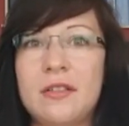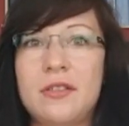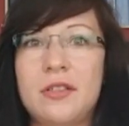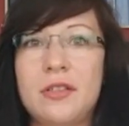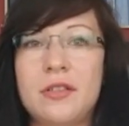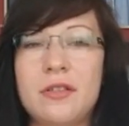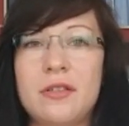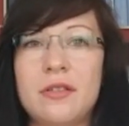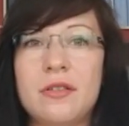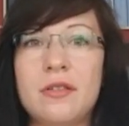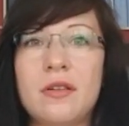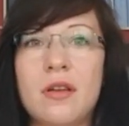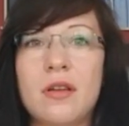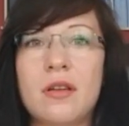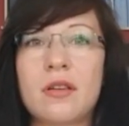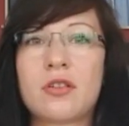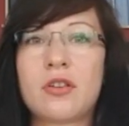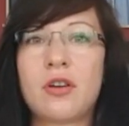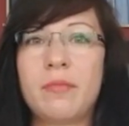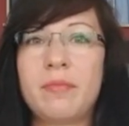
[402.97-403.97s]
to
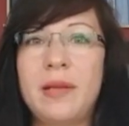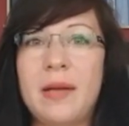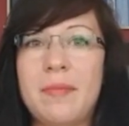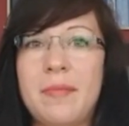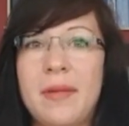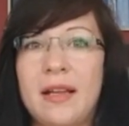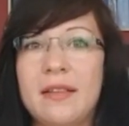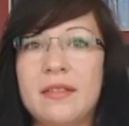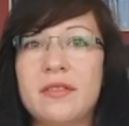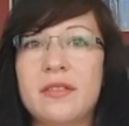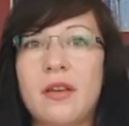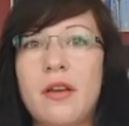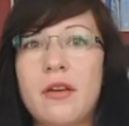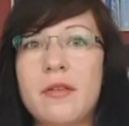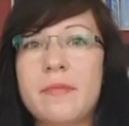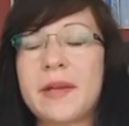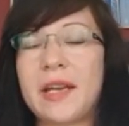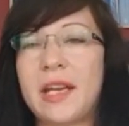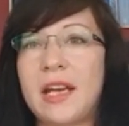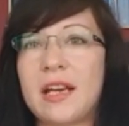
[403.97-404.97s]
complement
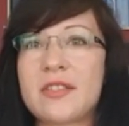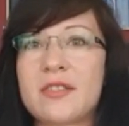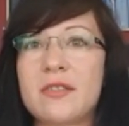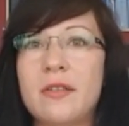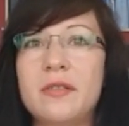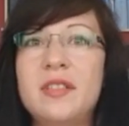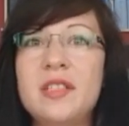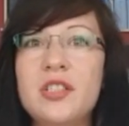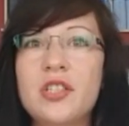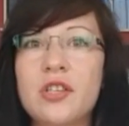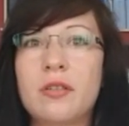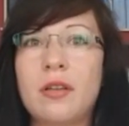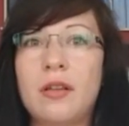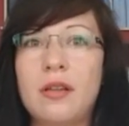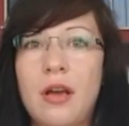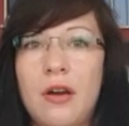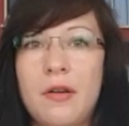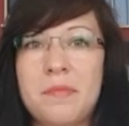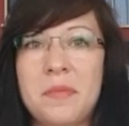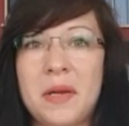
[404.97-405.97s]
the
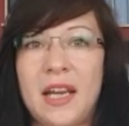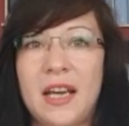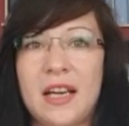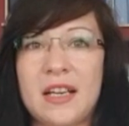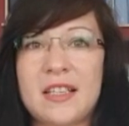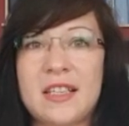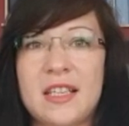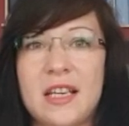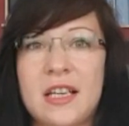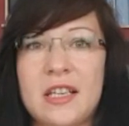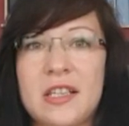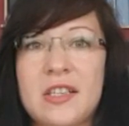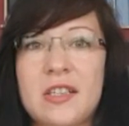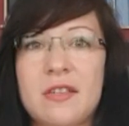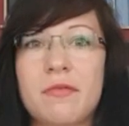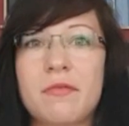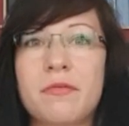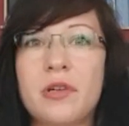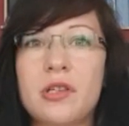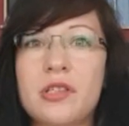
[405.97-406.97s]
digital open
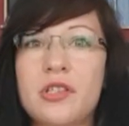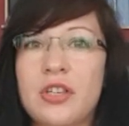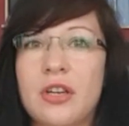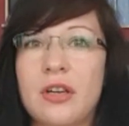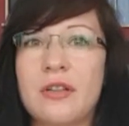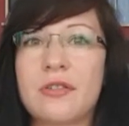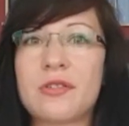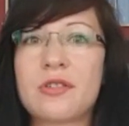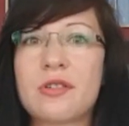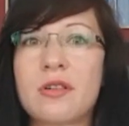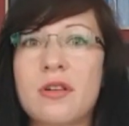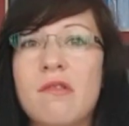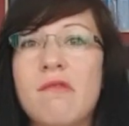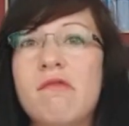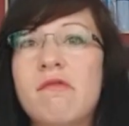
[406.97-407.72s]
access versions